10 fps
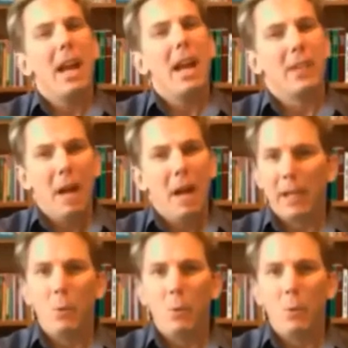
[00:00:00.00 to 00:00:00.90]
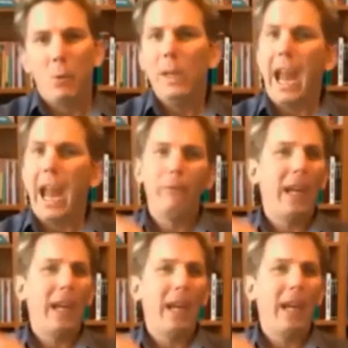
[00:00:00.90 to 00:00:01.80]
As a company, we
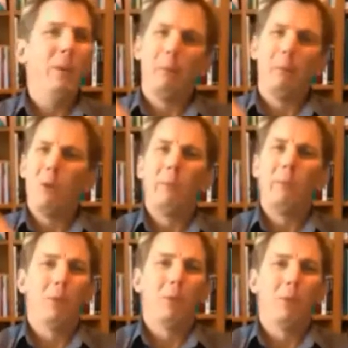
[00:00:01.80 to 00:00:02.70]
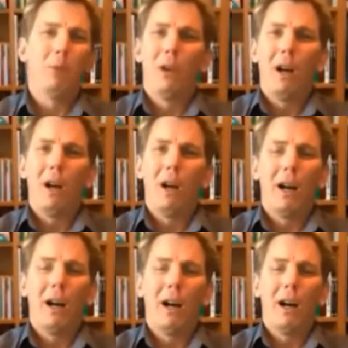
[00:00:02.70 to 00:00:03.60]
advocate, we promote people
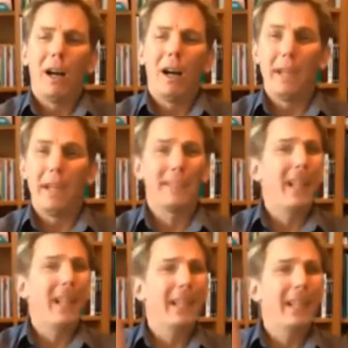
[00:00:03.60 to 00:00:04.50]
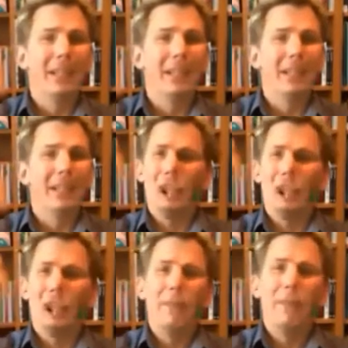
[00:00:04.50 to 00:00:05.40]
excelling and achieving
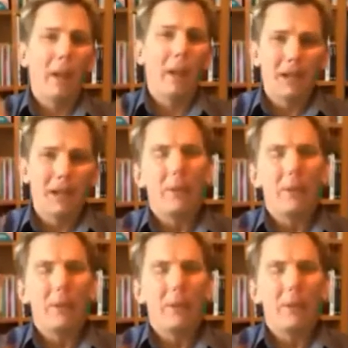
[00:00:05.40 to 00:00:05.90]
great things in life.